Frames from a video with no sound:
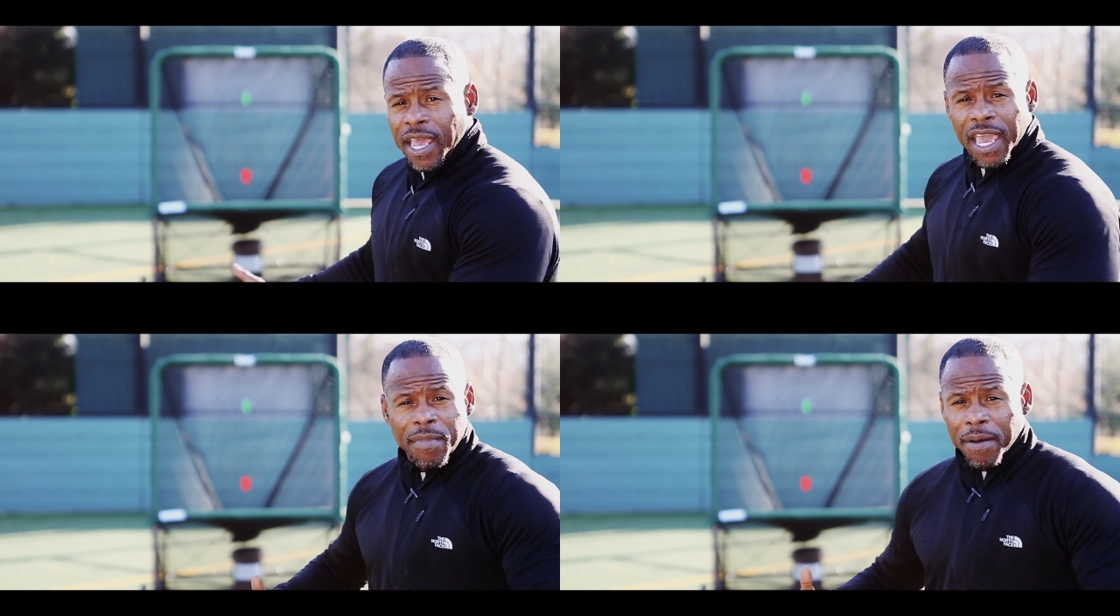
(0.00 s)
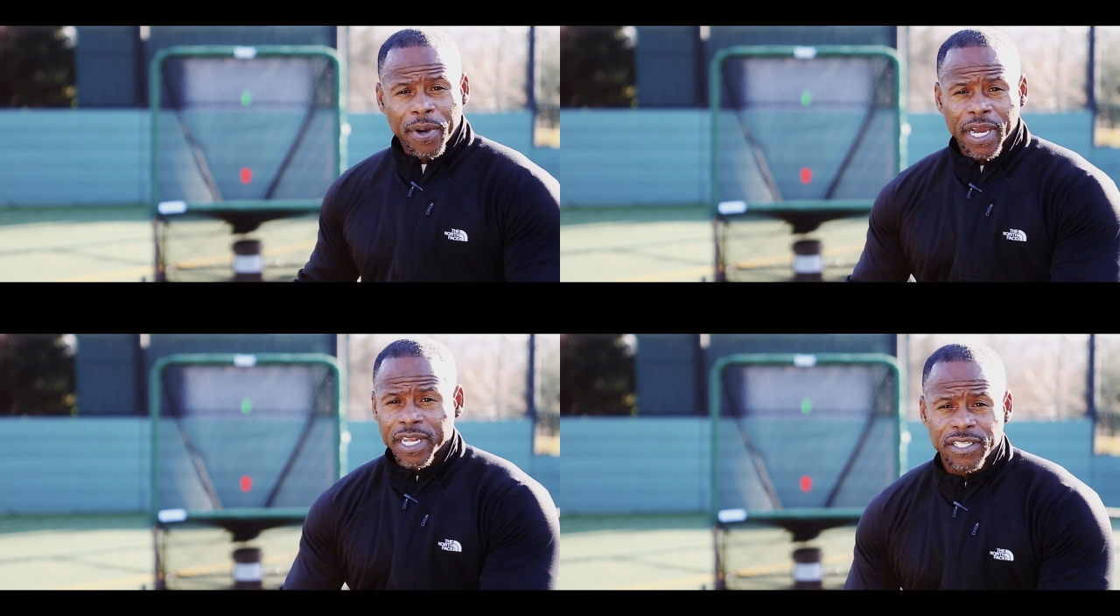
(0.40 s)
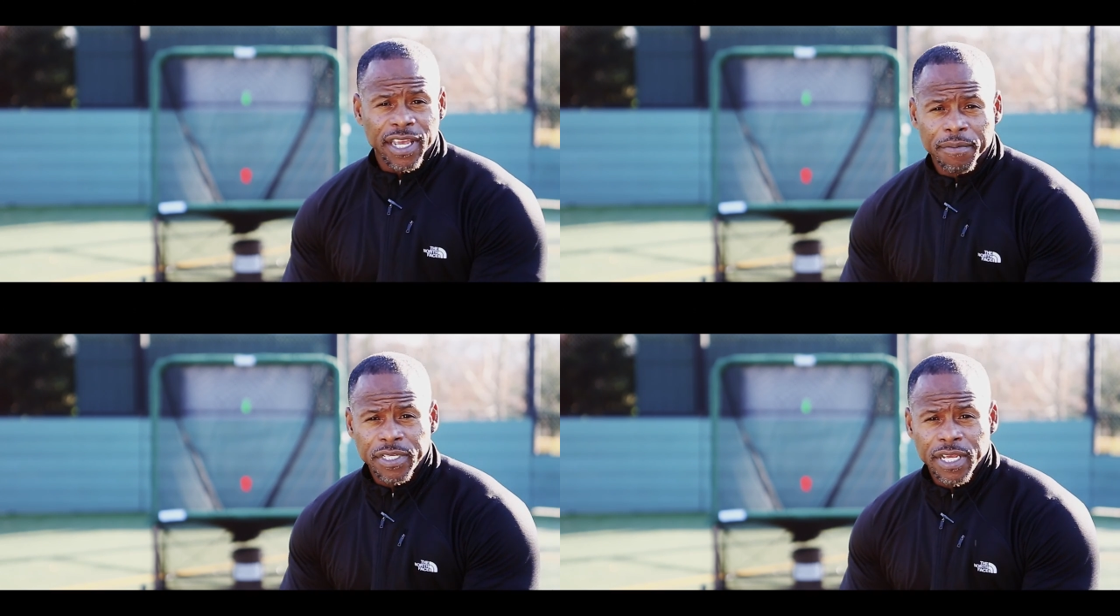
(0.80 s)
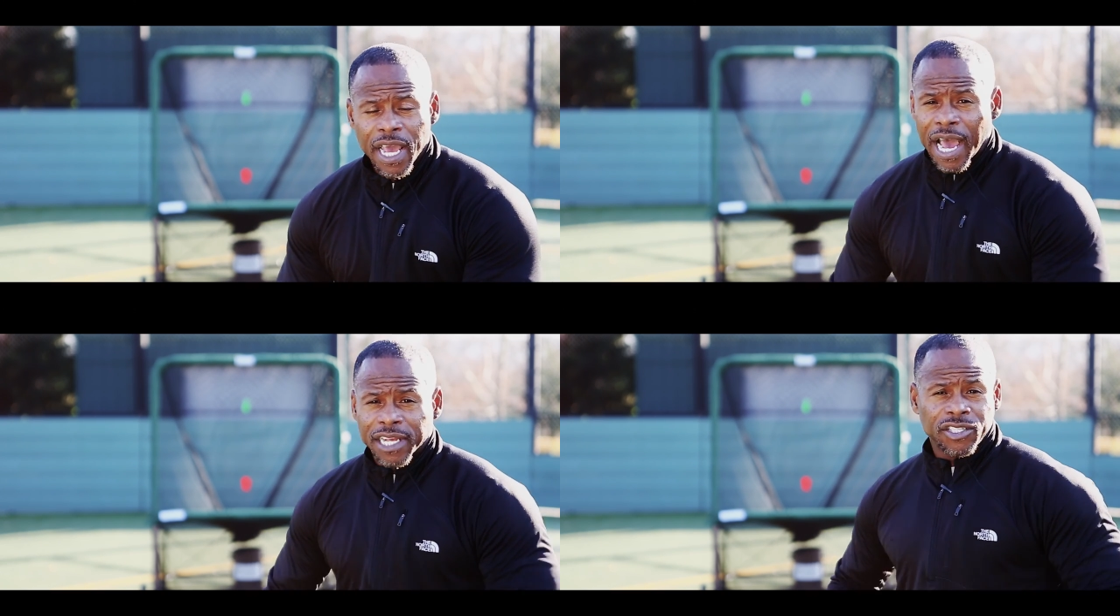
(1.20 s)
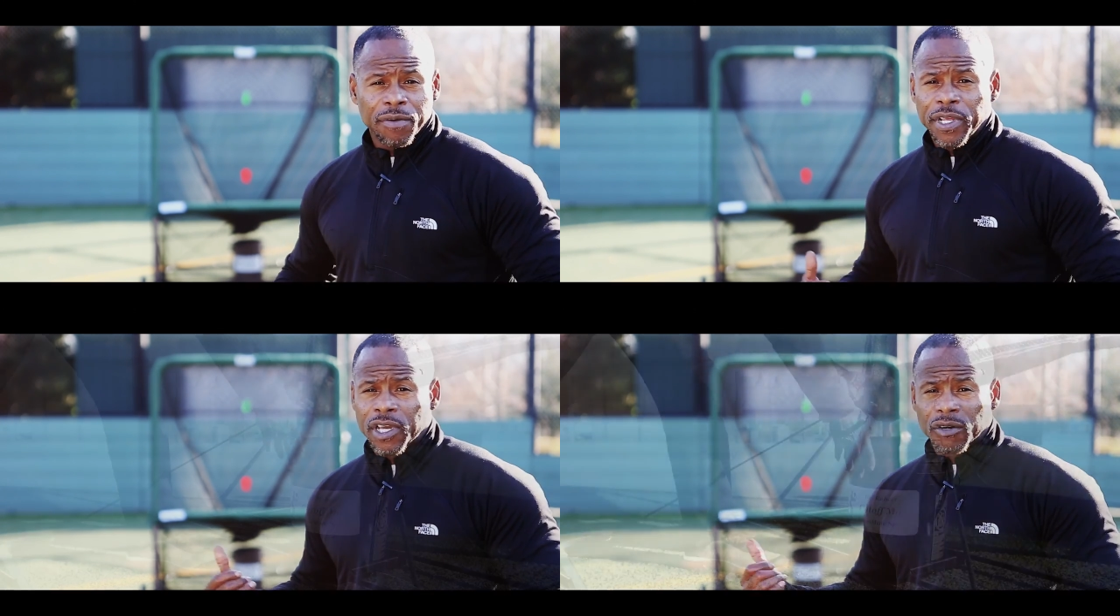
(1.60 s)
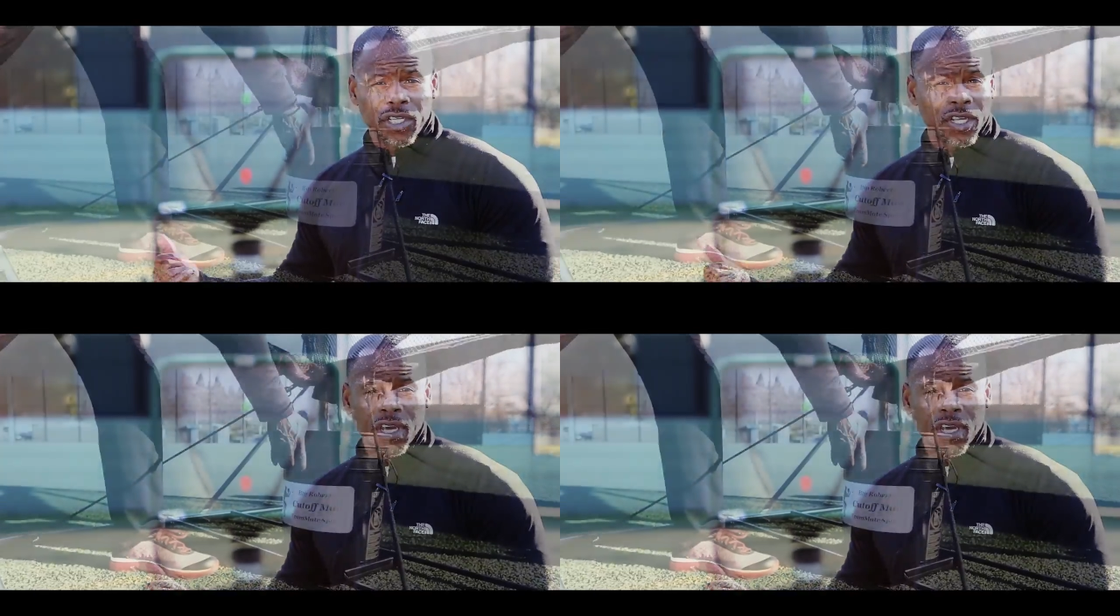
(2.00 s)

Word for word: and my bucket is empty, I simply go to the